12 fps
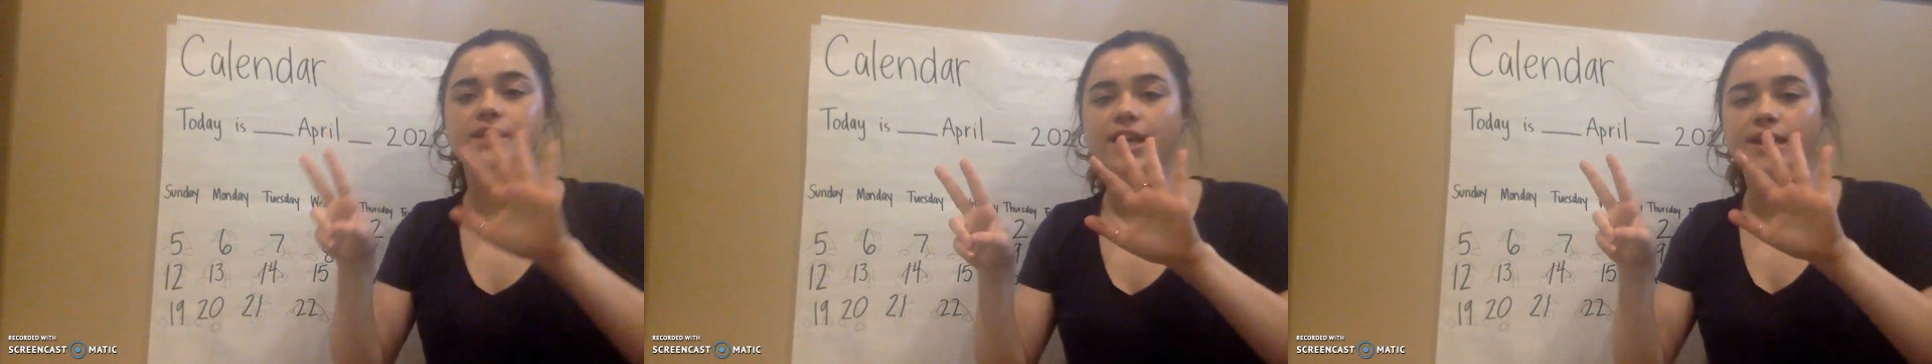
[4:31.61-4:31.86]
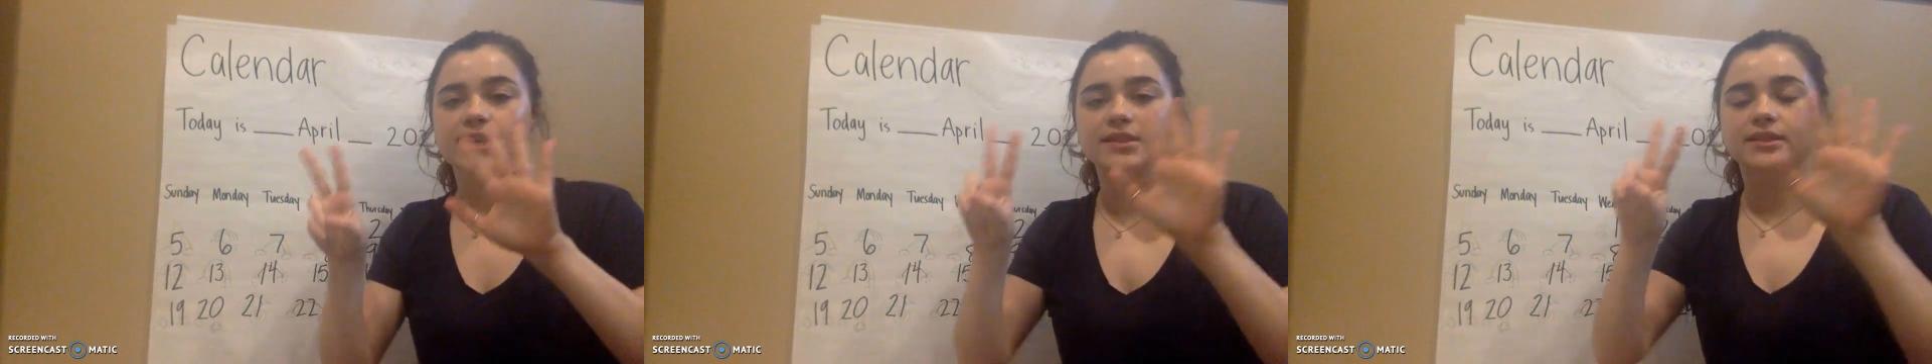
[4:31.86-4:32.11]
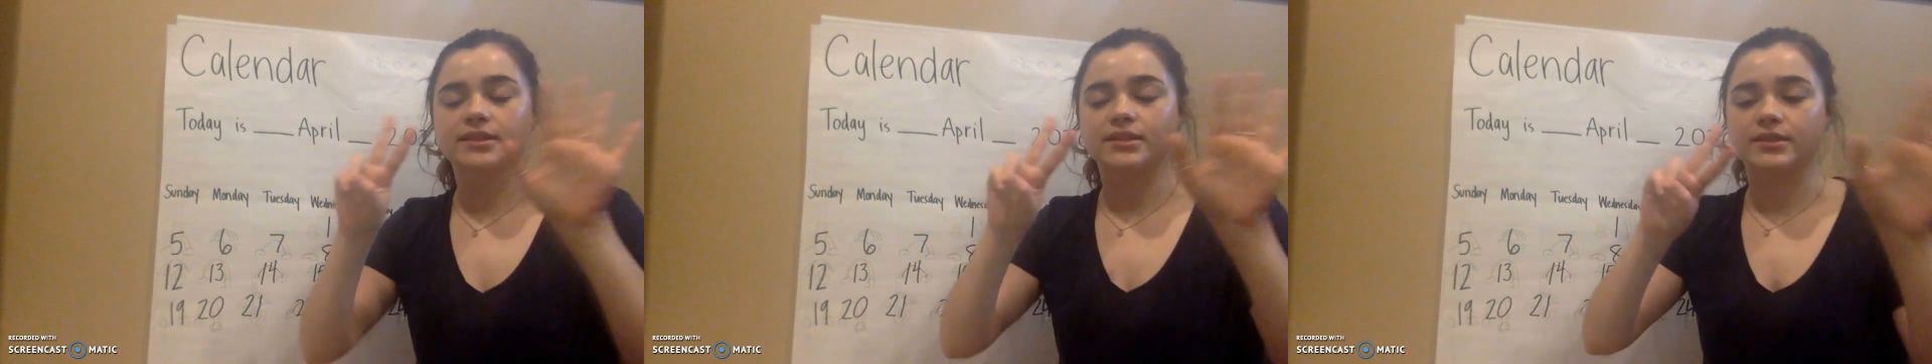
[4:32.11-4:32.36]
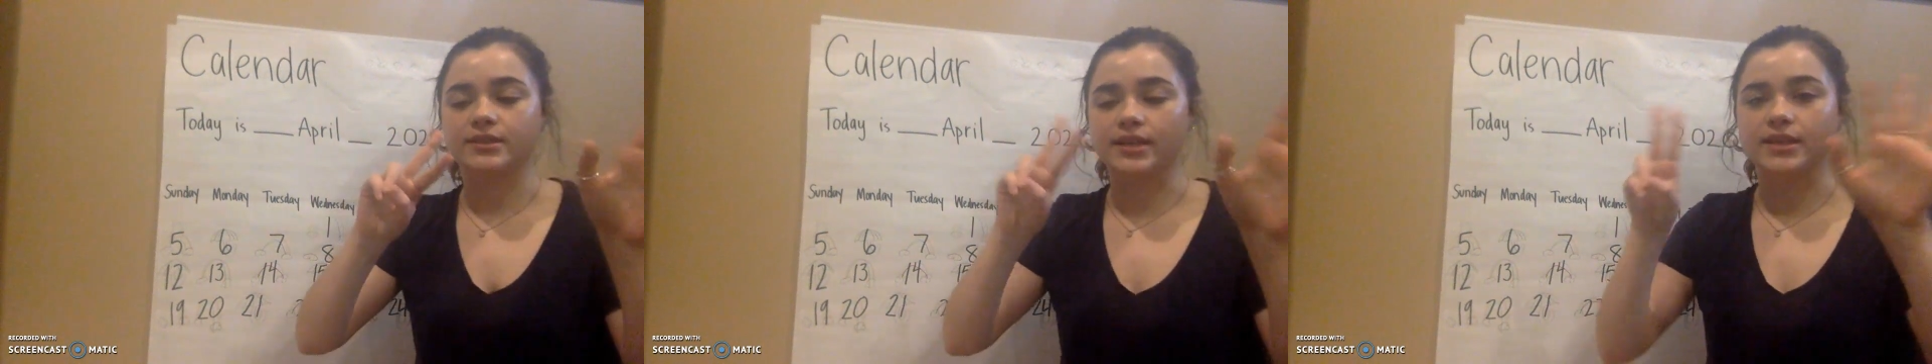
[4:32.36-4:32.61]
days
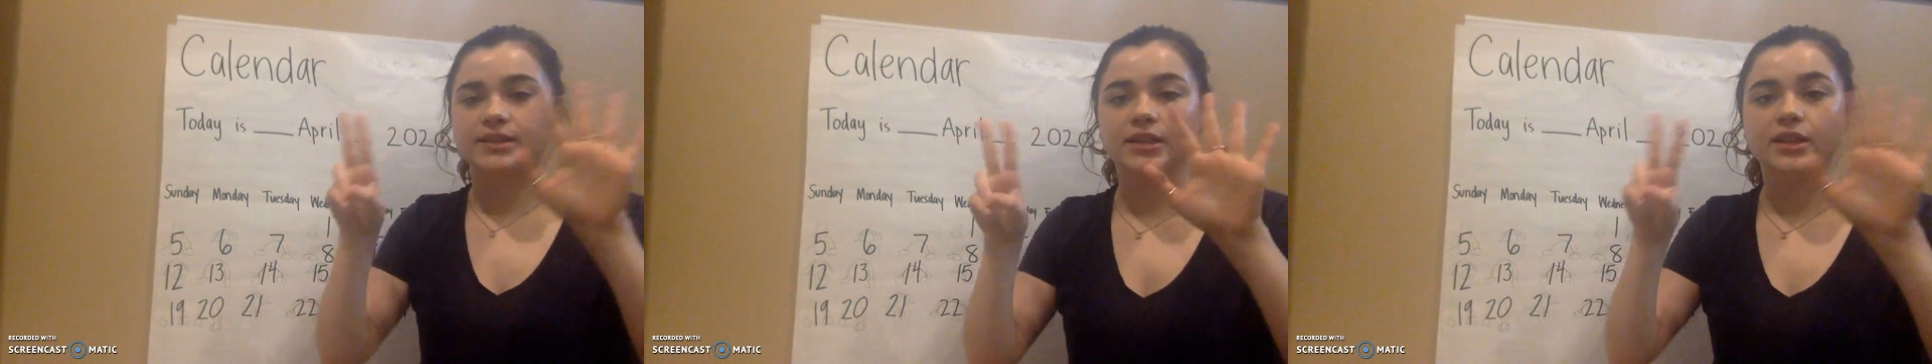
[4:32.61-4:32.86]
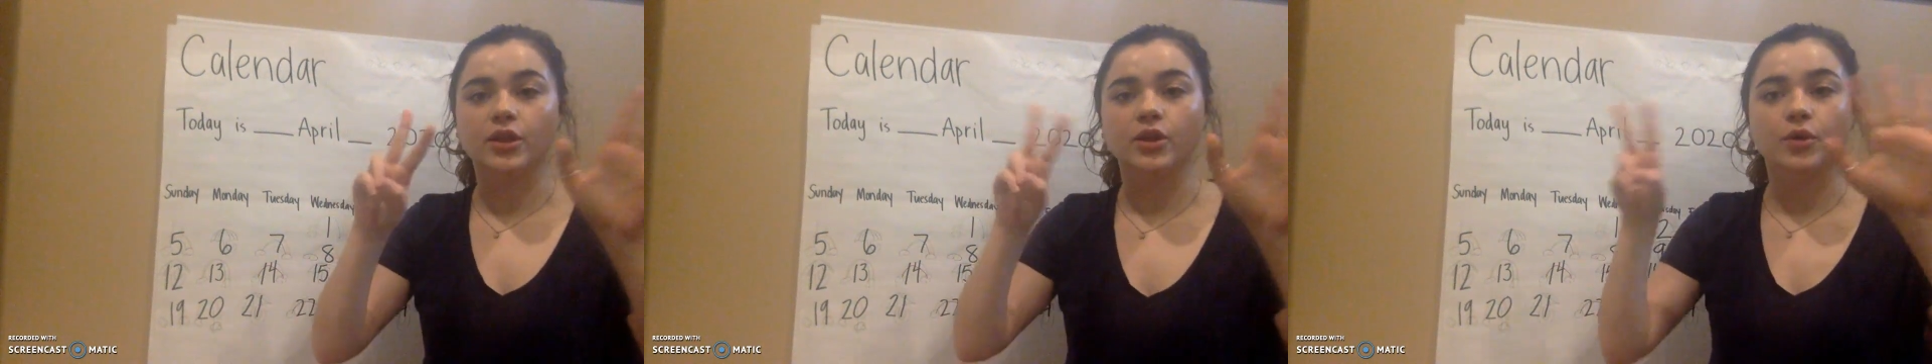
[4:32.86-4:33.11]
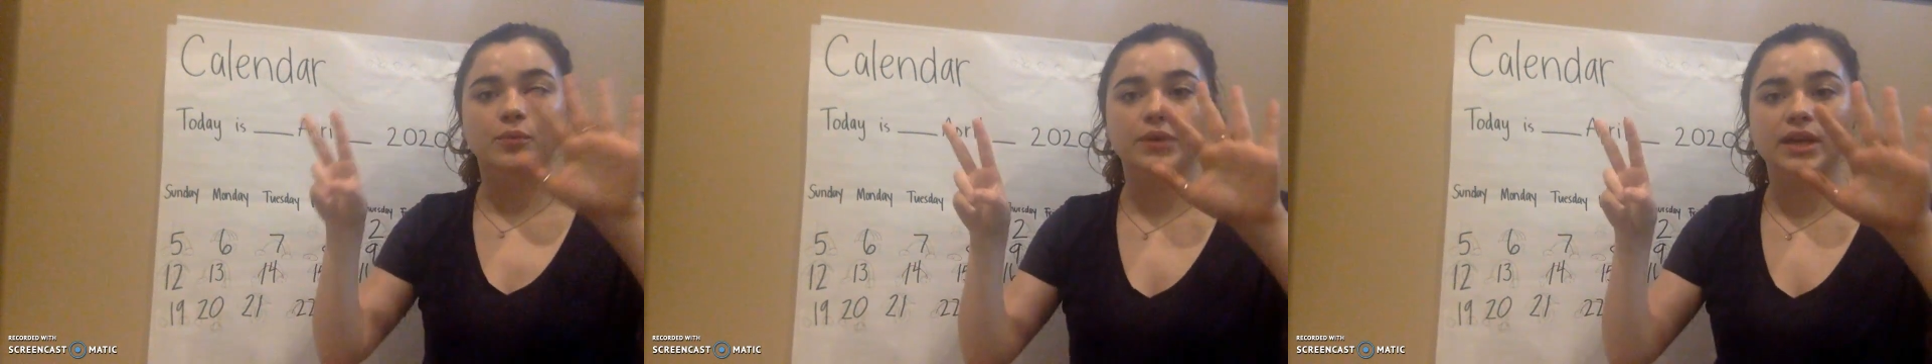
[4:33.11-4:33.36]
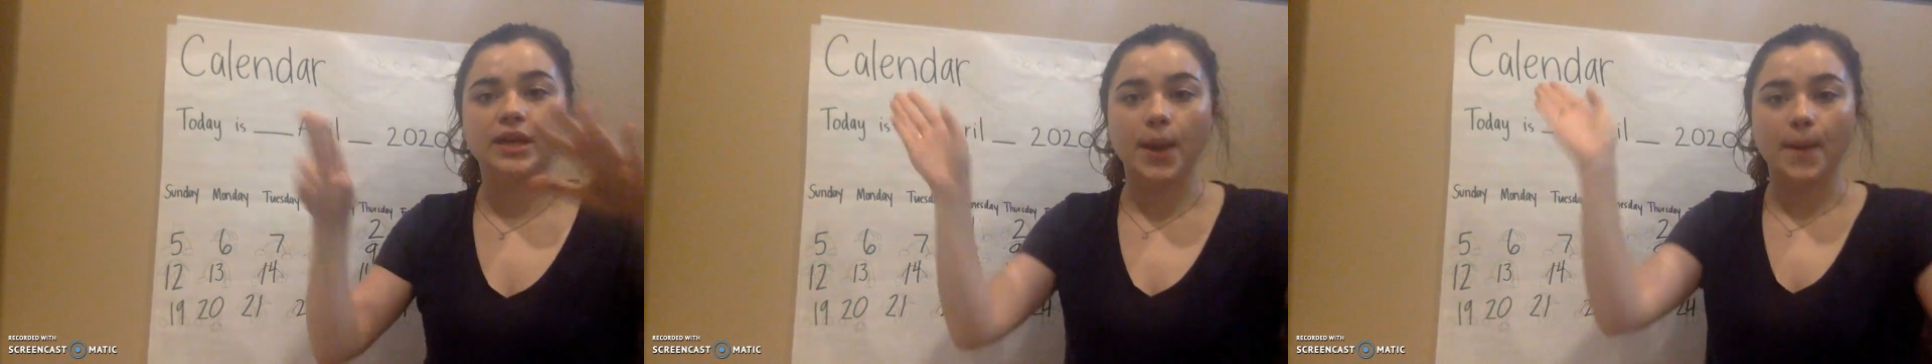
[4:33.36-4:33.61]
in the
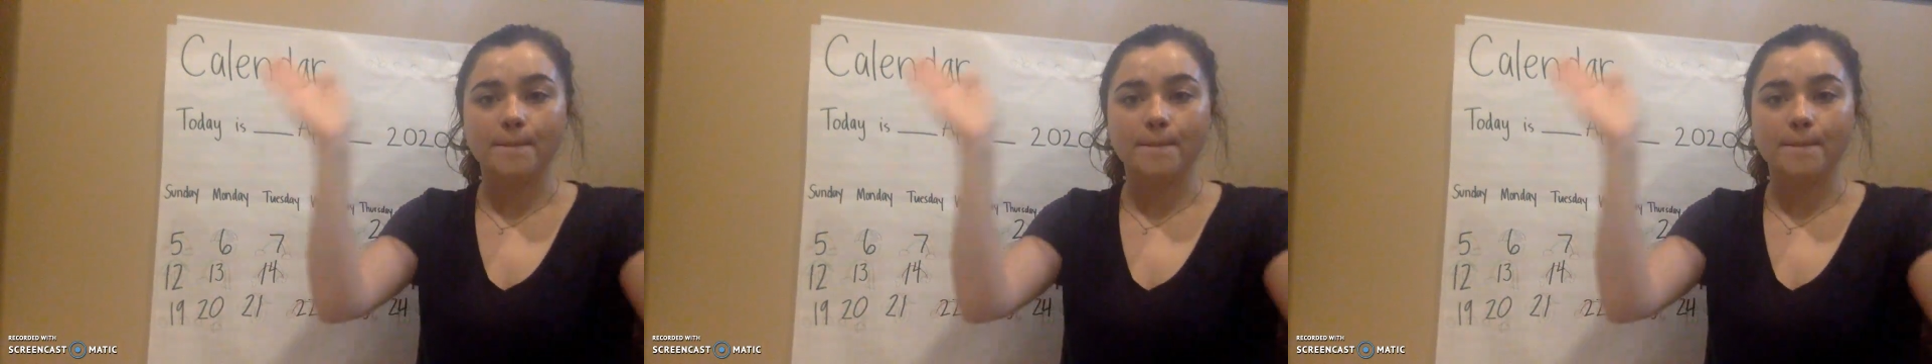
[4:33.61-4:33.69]
week.